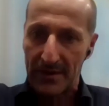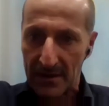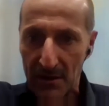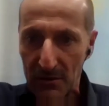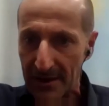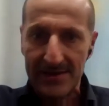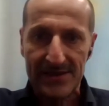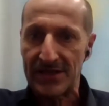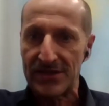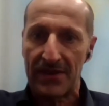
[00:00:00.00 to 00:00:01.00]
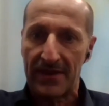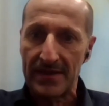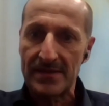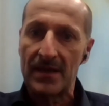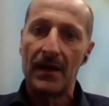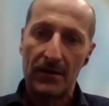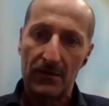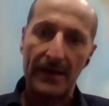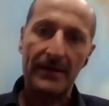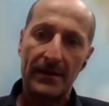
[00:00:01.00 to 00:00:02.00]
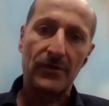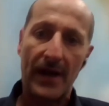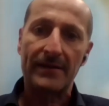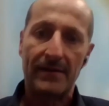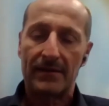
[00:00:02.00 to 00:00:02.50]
the localization things to get that right,